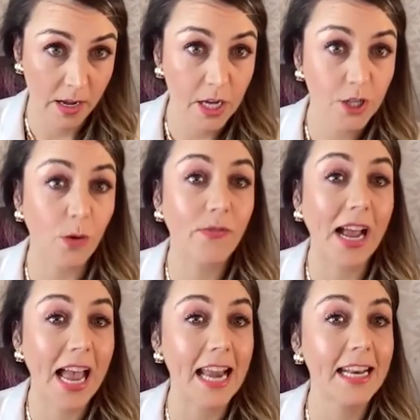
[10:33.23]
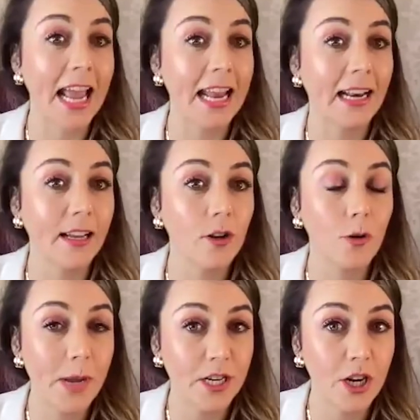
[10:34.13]
So if I had an analytical
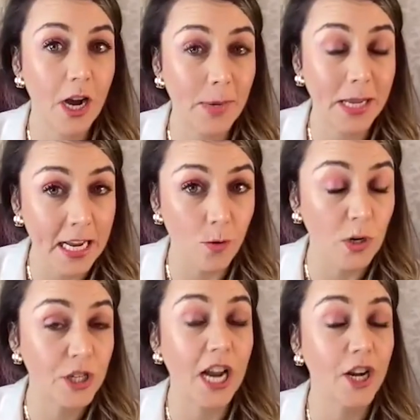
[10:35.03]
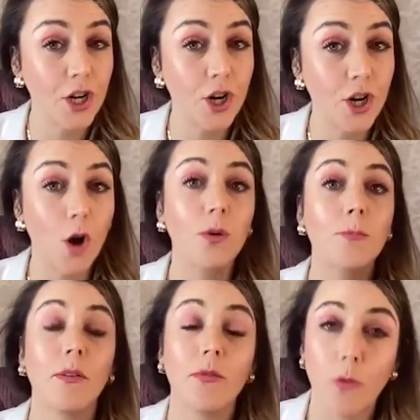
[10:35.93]
patient coming in, which I had
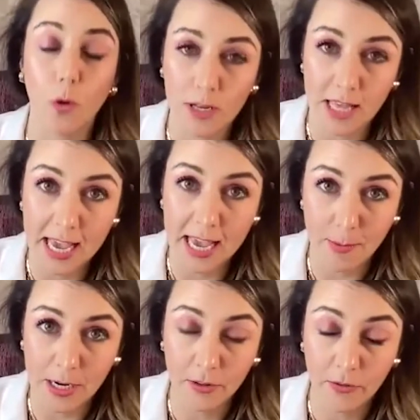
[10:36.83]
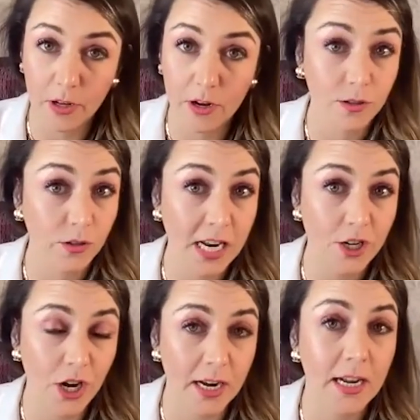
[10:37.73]
known before they came into the
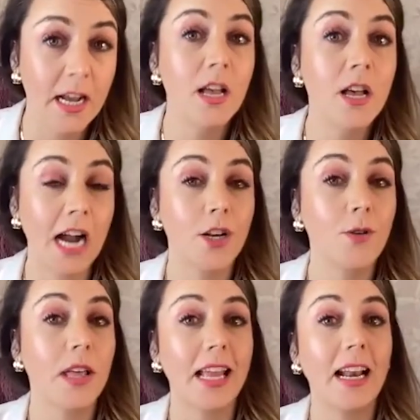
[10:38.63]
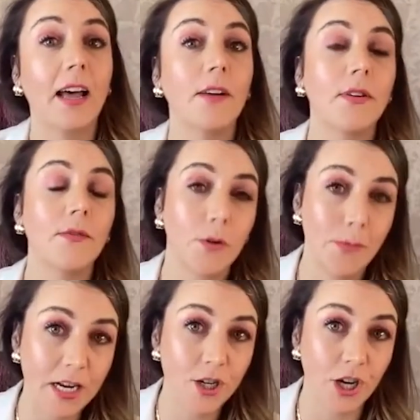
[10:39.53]
consultation, I knew that they love
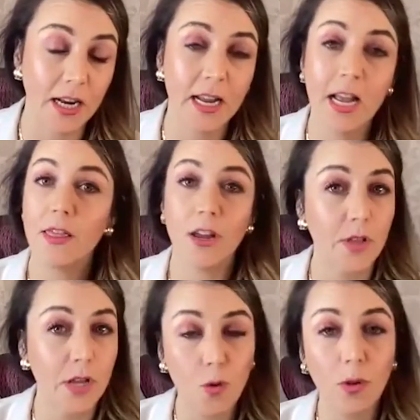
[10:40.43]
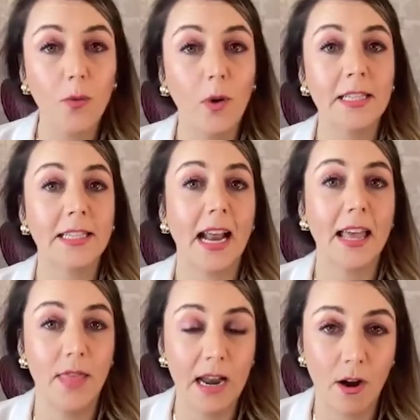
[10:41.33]
information. They're the only ones that I
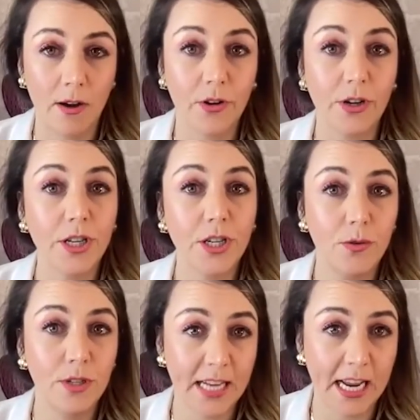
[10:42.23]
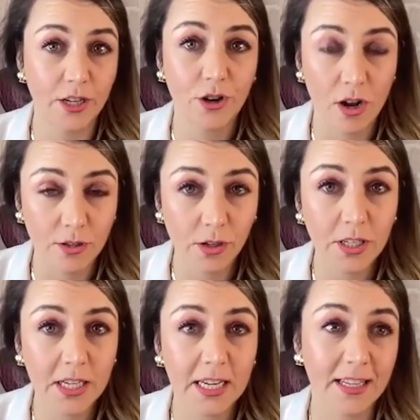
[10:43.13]
then offered a 2-stage
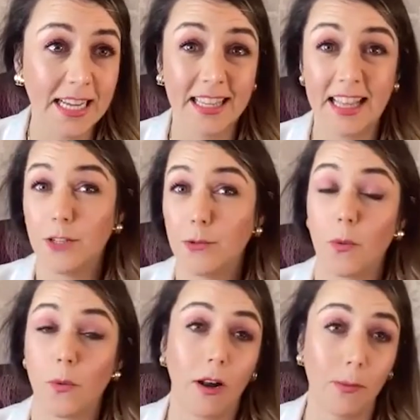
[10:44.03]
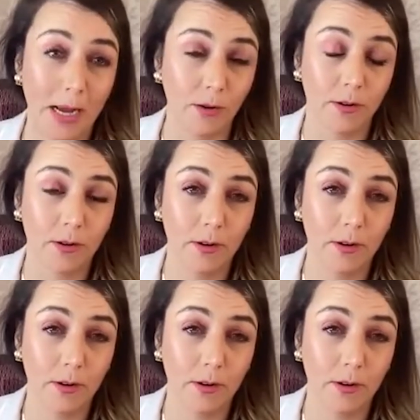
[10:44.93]
consult, because I said, that's what we're all about.